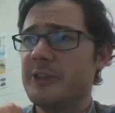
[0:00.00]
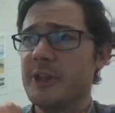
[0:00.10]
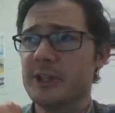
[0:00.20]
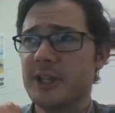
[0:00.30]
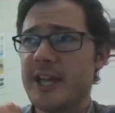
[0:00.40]

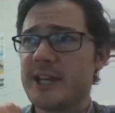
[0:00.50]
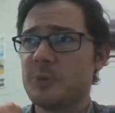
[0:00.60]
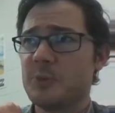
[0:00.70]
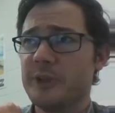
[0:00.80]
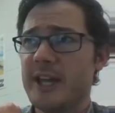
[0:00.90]
The
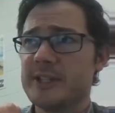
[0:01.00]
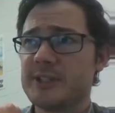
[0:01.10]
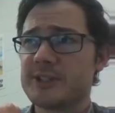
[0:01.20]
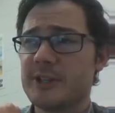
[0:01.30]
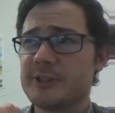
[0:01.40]
lake will
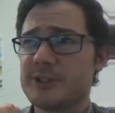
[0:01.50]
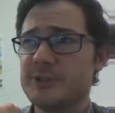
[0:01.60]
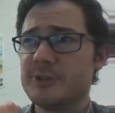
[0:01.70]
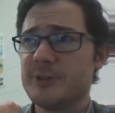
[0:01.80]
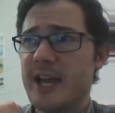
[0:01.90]
then start
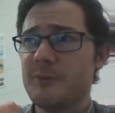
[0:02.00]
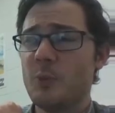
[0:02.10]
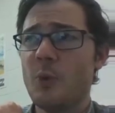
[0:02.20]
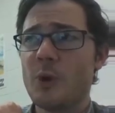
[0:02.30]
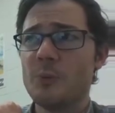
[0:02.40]
to have
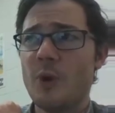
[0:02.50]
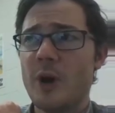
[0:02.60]
warm